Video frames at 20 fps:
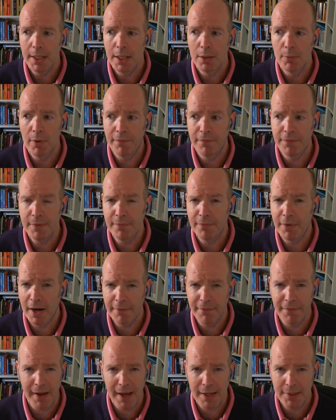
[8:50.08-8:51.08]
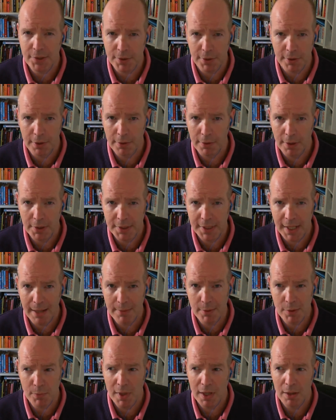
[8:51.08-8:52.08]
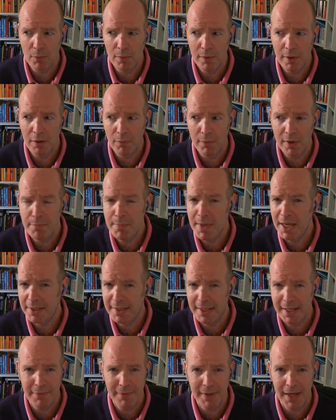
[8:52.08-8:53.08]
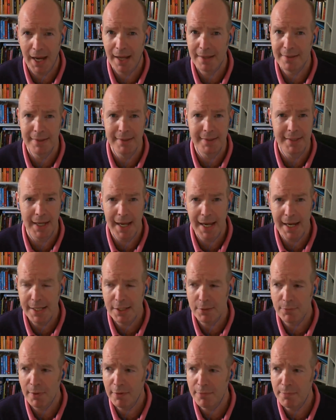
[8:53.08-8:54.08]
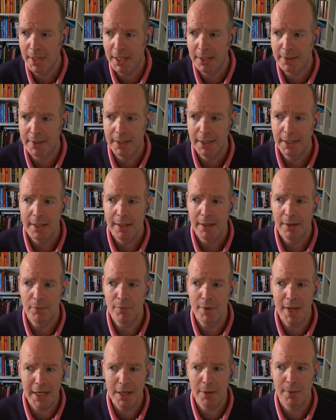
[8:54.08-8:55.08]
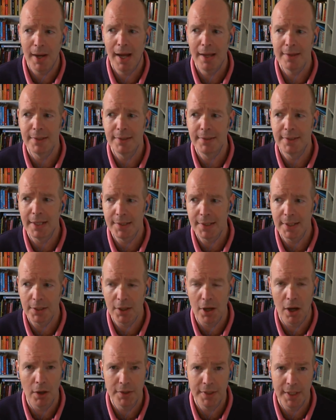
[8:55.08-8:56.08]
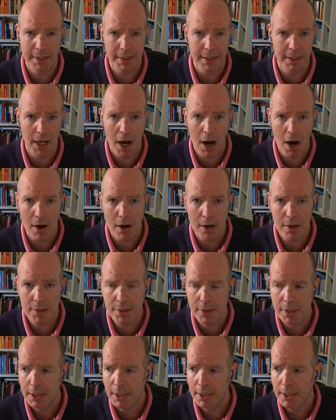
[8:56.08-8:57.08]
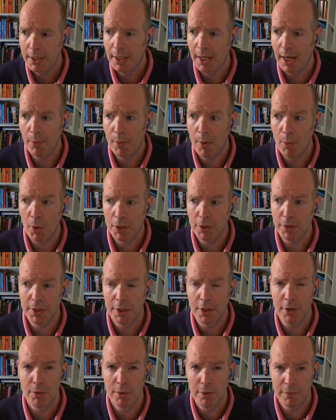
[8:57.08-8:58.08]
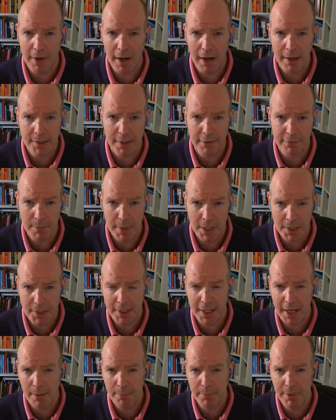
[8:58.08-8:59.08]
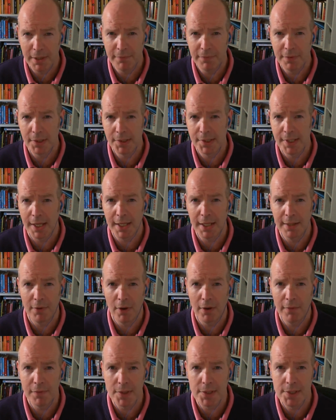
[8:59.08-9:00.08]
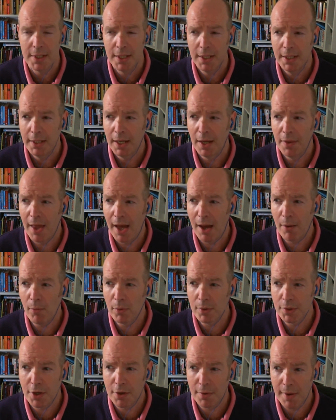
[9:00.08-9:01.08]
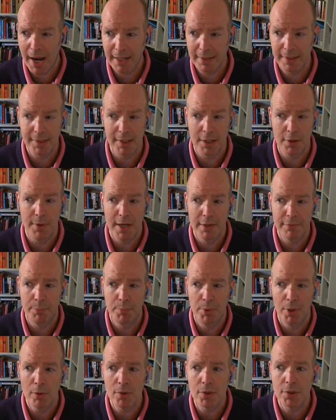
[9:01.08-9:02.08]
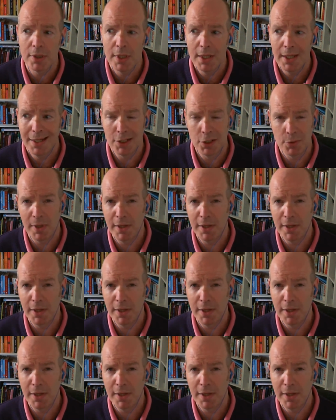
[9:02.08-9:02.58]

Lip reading: You know, we've seen very fast turnaround times. We've made TV ads in days. We've made radio ads and digital content in hours. And we worked on the coronavirus information campaign for the executive office. And that was cracked as a creative approach in